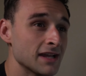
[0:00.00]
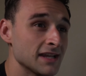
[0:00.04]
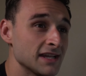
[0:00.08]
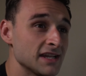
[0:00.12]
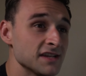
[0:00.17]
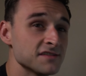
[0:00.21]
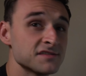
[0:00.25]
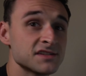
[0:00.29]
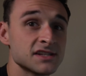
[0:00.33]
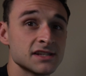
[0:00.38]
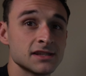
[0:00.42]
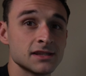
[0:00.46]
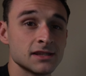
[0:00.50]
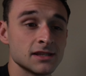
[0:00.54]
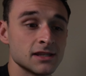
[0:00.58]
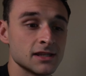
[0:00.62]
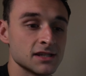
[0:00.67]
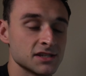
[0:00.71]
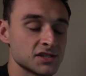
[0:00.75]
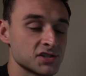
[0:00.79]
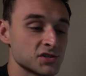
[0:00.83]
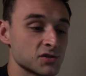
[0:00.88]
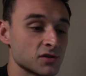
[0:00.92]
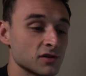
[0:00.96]
gives it
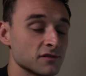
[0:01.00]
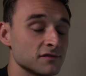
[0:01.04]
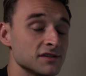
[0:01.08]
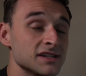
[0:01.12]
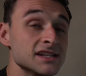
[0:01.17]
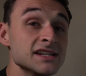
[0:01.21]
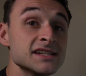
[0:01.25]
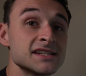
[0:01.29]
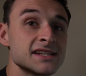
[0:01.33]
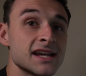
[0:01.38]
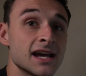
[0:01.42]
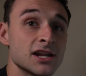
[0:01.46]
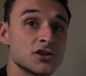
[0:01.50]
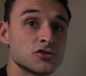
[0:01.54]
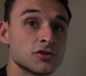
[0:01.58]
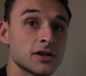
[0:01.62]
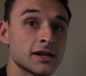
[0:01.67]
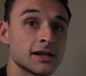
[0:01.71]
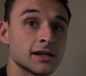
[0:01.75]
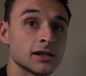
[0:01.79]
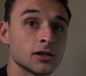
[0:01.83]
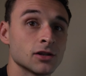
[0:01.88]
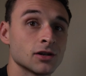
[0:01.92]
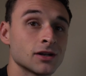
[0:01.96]
this sort of
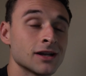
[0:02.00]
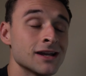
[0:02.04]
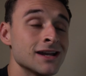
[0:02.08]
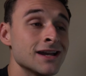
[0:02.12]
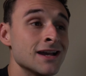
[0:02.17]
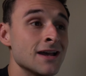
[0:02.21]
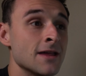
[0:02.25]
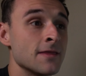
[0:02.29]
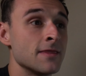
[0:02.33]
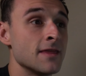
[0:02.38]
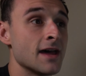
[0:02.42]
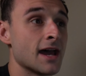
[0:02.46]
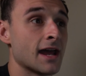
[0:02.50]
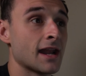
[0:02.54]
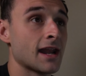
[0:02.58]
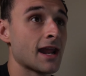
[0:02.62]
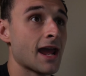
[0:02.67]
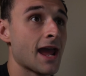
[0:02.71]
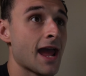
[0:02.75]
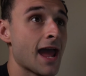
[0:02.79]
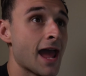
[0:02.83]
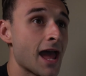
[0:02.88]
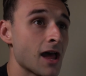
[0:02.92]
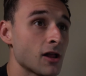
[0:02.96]
desaturated look that
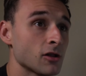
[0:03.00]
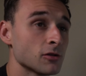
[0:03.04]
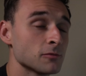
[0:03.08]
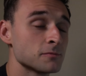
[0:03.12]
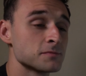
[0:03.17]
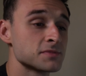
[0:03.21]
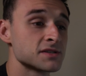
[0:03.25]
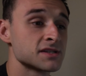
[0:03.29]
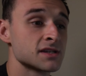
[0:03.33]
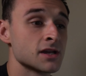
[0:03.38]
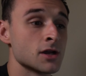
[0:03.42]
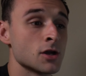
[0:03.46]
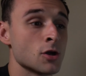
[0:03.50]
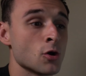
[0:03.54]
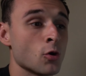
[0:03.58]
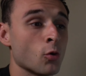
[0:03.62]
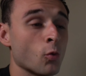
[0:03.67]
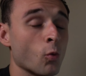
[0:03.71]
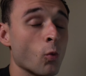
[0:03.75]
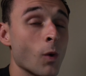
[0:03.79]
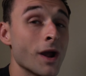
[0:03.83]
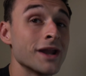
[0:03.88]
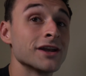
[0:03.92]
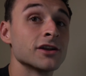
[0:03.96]
helps
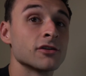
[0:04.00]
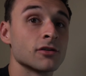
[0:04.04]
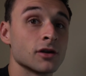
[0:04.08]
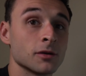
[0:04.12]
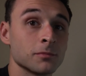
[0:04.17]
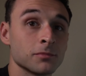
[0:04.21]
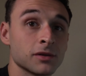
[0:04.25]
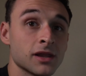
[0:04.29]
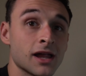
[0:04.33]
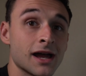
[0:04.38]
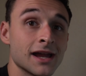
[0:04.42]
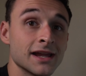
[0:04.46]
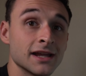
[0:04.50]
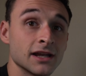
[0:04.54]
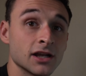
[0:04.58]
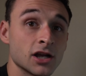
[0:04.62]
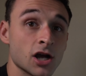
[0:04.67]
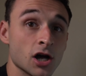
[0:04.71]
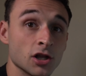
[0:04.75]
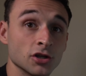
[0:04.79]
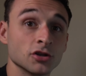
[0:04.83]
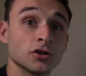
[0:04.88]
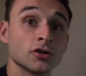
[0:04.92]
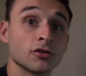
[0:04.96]
when you're applying
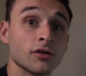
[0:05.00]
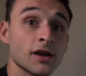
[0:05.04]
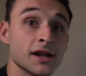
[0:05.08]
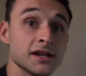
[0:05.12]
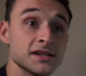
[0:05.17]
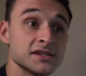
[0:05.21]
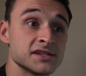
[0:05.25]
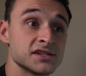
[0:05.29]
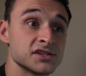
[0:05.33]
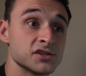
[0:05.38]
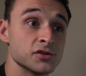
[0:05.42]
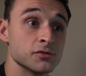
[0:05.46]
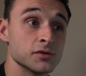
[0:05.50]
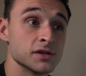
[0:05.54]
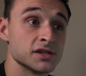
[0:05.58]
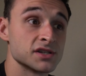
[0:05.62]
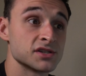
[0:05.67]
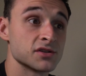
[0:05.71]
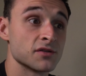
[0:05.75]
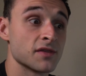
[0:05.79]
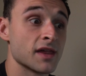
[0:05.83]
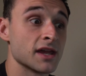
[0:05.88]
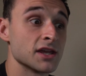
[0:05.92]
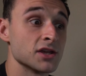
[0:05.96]
color grades to it
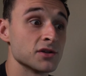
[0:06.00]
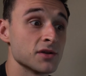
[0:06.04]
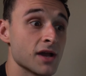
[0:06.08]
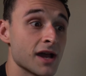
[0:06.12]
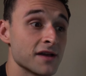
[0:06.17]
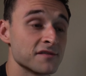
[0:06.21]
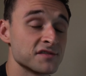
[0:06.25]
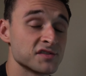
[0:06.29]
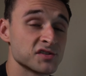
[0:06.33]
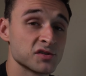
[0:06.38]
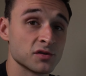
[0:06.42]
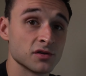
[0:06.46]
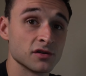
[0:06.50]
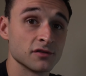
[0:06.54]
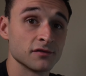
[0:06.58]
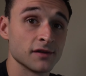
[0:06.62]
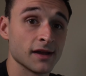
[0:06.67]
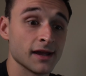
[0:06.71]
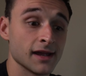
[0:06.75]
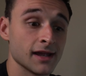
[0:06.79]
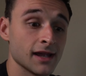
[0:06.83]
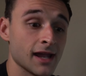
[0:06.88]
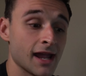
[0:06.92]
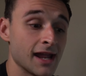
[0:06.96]
so that you have sort of
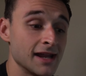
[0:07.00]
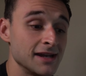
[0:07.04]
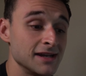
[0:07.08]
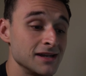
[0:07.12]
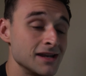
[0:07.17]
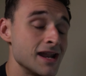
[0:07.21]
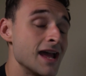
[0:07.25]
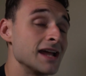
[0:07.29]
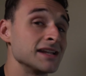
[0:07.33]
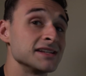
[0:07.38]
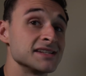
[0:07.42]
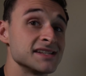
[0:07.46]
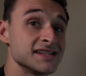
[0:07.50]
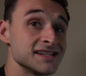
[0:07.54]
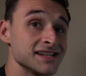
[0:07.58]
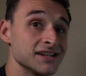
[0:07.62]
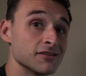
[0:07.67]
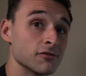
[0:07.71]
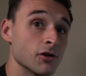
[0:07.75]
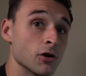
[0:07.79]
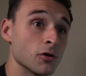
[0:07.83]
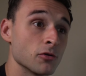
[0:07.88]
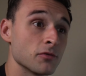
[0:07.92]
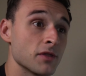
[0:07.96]
a net
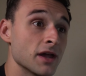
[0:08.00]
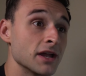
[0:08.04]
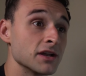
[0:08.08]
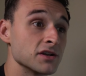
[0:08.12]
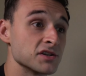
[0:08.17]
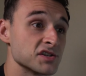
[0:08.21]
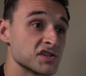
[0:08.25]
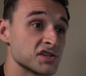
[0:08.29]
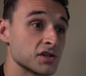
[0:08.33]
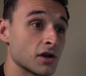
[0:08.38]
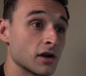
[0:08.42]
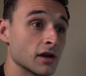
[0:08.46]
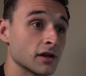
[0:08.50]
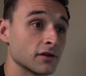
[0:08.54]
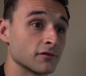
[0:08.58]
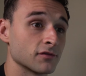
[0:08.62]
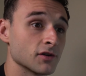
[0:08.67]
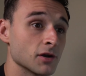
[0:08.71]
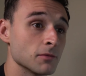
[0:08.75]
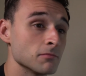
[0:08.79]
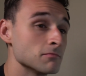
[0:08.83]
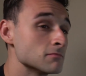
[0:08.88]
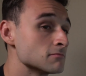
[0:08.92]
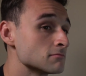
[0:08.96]
zero that you're starting
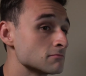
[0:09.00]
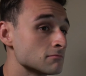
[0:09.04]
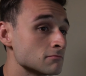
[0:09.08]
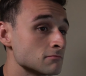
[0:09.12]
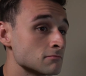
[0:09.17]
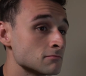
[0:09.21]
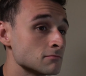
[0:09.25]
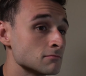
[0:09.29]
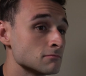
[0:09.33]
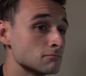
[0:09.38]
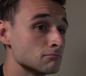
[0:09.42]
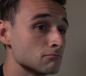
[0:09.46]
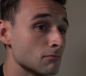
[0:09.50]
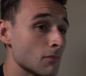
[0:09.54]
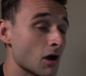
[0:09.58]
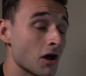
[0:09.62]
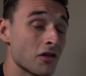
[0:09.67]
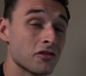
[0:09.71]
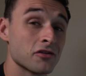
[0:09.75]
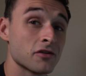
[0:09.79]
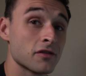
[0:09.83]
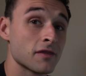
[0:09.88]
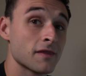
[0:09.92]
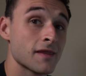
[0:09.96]
from.
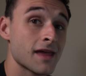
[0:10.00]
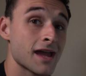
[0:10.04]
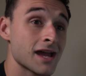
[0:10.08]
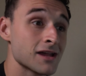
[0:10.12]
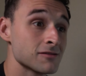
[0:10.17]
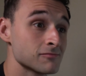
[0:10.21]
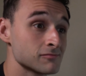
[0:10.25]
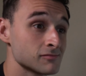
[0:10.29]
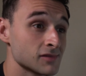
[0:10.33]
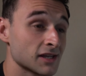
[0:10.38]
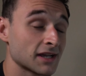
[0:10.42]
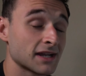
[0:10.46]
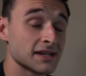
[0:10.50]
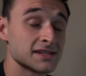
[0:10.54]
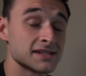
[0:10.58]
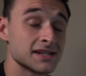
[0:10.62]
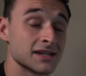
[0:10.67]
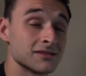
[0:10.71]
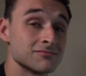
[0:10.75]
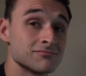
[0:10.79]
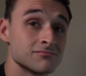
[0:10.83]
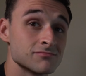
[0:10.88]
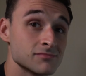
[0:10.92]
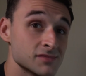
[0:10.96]
Other than that, like I
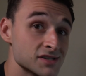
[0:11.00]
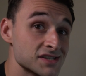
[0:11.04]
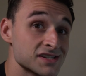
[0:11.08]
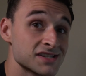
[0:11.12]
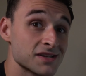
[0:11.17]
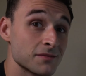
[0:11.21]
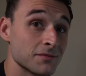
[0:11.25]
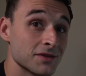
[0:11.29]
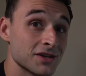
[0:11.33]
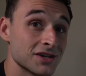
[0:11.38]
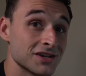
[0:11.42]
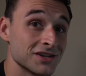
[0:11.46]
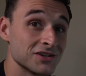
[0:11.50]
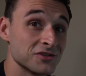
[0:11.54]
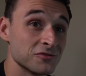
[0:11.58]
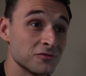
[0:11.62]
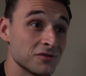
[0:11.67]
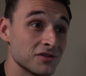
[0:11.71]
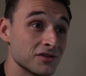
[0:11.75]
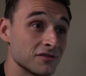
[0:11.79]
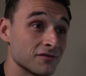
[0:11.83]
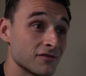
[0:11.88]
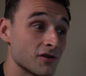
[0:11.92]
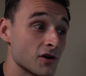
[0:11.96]
said, this is something you can do
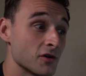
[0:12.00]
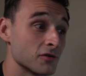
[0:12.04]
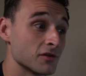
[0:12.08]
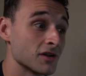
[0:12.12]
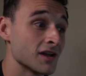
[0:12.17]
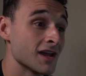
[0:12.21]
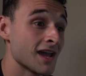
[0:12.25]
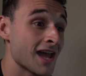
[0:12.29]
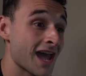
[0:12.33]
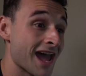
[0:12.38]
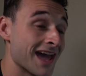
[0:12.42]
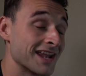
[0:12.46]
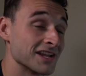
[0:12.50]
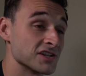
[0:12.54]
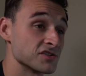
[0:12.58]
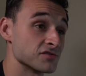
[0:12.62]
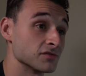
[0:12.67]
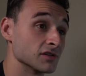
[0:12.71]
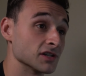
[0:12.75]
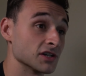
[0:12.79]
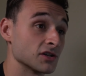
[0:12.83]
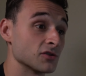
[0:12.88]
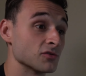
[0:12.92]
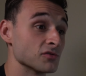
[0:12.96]
with your phone and it's
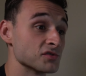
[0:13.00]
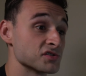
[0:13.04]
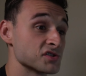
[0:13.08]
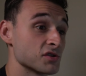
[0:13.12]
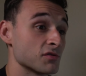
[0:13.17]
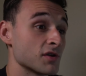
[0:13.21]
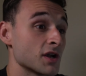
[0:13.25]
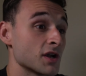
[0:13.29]
really cool. So